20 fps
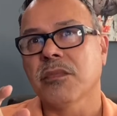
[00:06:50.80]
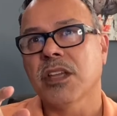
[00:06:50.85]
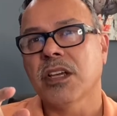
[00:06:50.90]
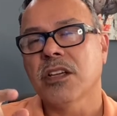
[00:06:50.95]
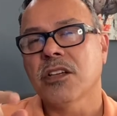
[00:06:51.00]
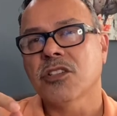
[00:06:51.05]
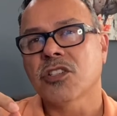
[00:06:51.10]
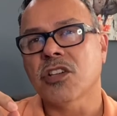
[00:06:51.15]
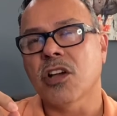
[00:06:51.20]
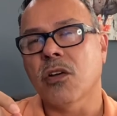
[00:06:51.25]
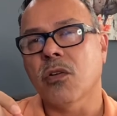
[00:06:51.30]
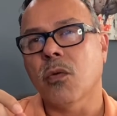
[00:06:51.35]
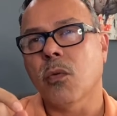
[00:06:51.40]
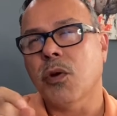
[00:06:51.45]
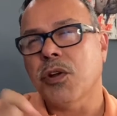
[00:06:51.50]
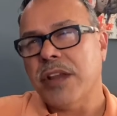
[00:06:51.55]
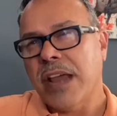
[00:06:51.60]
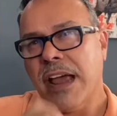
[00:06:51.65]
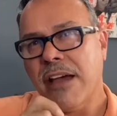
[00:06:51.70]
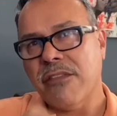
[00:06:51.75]
So when
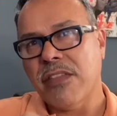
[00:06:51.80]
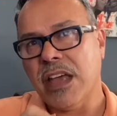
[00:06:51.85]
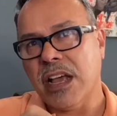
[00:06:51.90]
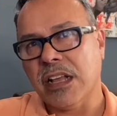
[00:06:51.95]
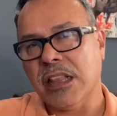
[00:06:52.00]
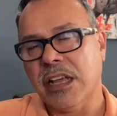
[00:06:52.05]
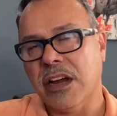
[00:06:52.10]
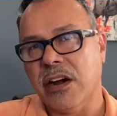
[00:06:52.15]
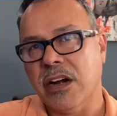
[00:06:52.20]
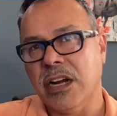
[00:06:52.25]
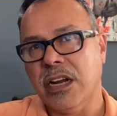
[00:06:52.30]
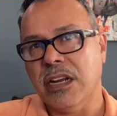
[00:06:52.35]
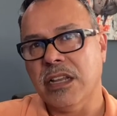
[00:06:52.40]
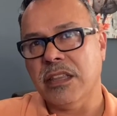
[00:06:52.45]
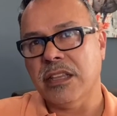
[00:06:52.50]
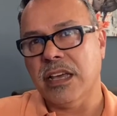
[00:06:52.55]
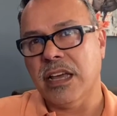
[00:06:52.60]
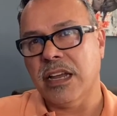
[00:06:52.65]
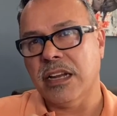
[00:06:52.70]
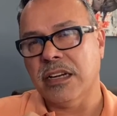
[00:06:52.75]
you have that clarity,
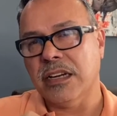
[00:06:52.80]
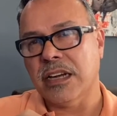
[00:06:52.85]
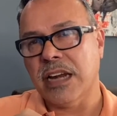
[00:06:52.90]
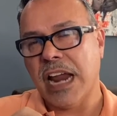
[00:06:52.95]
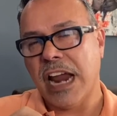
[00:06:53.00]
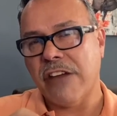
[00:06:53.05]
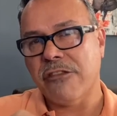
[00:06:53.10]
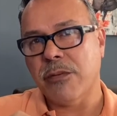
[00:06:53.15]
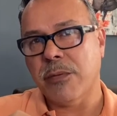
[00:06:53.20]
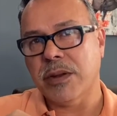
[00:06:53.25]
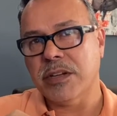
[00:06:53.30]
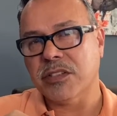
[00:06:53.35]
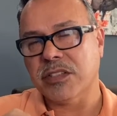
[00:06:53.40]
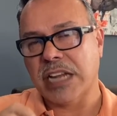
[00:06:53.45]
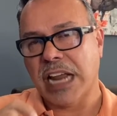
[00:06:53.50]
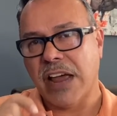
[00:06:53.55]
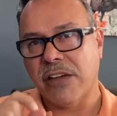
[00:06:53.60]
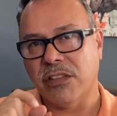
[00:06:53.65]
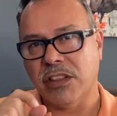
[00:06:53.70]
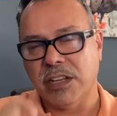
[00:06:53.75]
then everybody's gonna
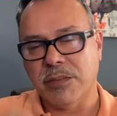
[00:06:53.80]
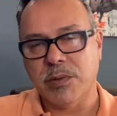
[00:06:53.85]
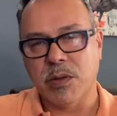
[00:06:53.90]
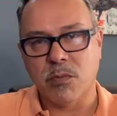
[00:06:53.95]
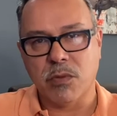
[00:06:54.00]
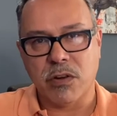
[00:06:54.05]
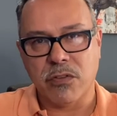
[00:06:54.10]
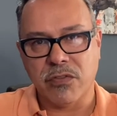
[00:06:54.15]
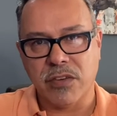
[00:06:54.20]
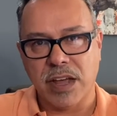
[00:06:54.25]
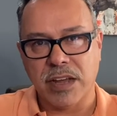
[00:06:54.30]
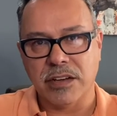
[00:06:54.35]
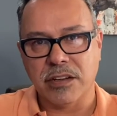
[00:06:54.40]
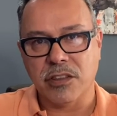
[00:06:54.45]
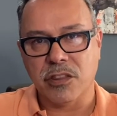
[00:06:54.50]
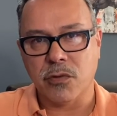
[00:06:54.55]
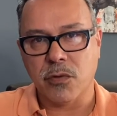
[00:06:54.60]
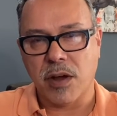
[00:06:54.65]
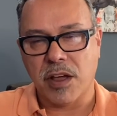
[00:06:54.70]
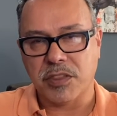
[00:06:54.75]
have a little bit more fun
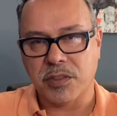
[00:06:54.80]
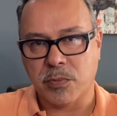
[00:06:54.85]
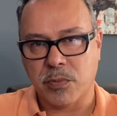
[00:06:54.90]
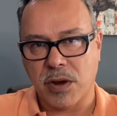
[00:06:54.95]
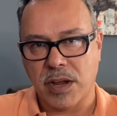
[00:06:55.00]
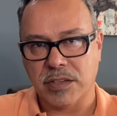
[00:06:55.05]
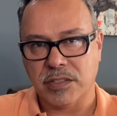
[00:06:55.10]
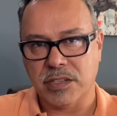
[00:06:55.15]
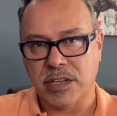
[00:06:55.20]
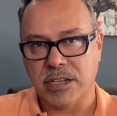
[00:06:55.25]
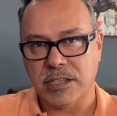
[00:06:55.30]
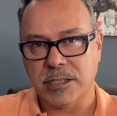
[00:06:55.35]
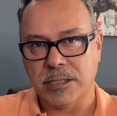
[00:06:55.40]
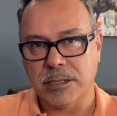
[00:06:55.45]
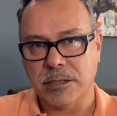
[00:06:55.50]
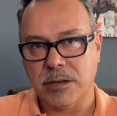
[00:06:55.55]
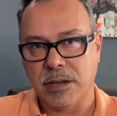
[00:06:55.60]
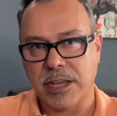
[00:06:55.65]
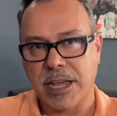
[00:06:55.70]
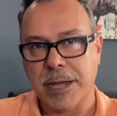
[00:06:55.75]
throughout the process,
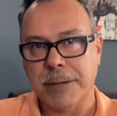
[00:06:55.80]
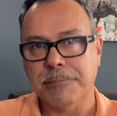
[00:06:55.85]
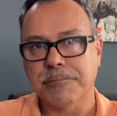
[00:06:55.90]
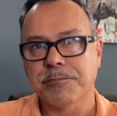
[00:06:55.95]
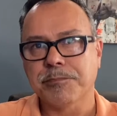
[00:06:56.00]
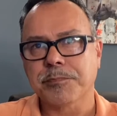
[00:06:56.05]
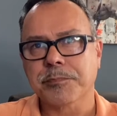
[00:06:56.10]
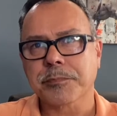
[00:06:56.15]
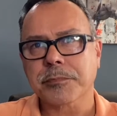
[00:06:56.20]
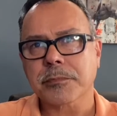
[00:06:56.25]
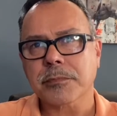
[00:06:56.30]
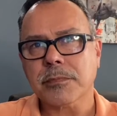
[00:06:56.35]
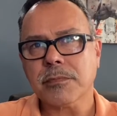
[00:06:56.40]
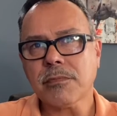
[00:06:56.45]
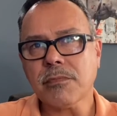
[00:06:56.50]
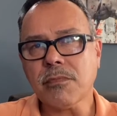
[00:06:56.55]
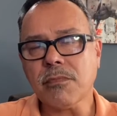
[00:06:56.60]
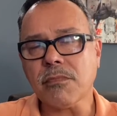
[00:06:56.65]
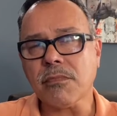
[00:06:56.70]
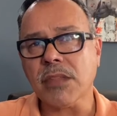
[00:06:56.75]
okay?
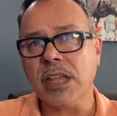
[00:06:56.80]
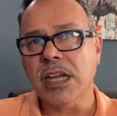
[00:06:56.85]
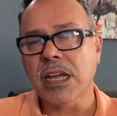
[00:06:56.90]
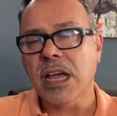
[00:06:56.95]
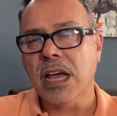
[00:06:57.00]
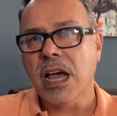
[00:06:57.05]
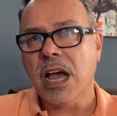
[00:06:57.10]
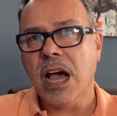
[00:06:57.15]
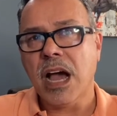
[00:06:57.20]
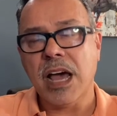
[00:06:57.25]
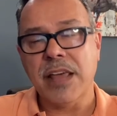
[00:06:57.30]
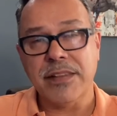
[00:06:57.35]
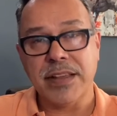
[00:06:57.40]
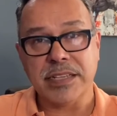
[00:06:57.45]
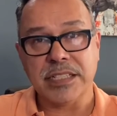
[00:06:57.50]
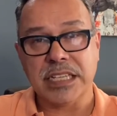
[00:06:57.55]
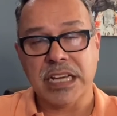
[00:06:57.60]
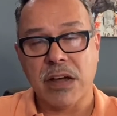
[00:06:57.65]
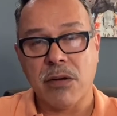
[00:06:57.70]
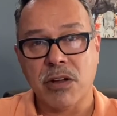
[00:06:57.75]
Next
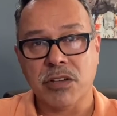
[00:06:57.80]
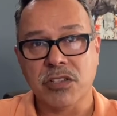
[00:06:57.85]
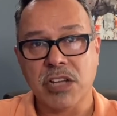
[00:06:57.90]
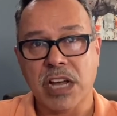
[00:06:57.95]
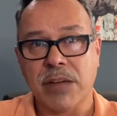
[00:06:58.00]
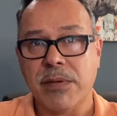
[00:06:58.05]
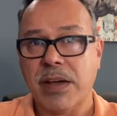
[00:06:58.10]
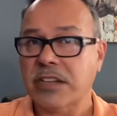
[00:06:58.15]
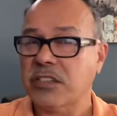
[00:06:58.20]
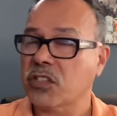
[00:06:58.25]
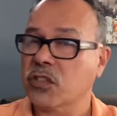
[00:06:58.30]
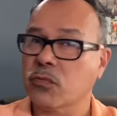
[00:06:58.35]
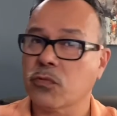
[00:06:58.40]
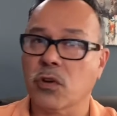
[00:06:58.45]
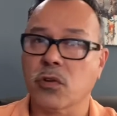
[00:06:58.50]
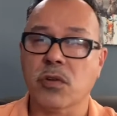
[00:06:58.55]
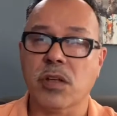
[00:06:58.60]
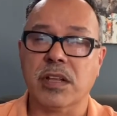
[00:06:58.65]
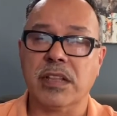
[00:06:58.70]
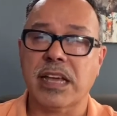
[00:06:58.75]
thing I want to talk about just real
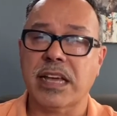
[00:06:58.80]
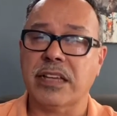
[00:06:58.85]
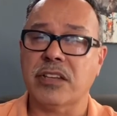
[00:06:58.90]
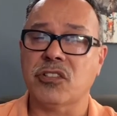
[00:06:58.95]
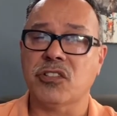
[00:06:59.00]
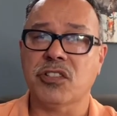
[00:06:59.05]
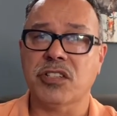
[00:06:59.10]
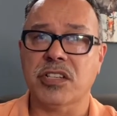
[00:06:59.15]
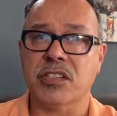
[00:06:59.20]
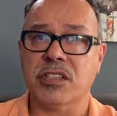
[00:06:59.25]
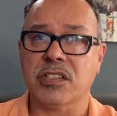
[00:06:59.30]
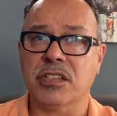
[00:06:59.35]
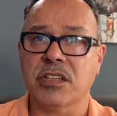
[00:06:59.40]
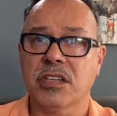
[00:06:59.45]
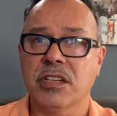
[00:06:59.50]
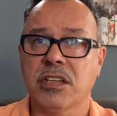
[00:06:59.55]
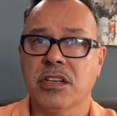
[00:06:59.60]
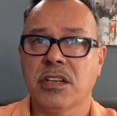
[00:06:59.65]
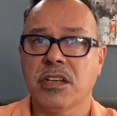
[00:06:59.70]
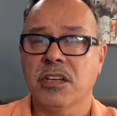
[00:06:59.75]
quick, is just,
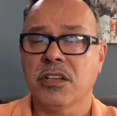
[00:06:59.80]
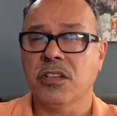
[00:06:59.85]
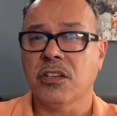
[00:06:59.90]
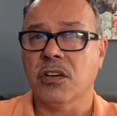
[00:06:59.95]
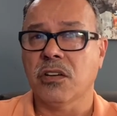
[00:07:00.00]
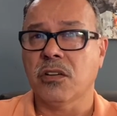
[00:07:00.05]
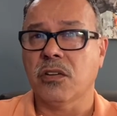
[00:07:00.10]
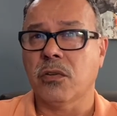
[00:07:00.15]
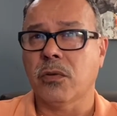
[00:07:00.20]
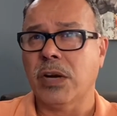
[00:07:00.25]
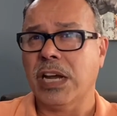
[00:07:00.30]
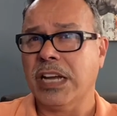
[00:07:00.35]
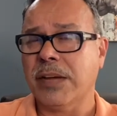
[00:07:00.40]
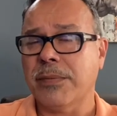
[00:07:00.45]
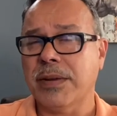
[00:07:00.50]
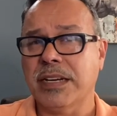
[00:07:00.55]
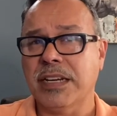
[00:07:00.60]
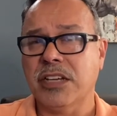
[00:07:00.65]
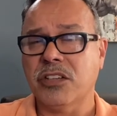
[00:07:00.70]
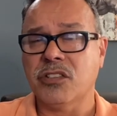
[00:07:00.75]

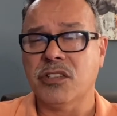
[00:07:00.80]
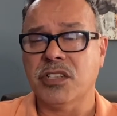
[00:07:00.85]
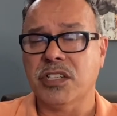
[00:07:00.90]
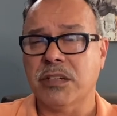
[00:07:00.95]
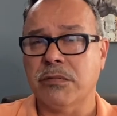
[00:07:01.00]
recommendations and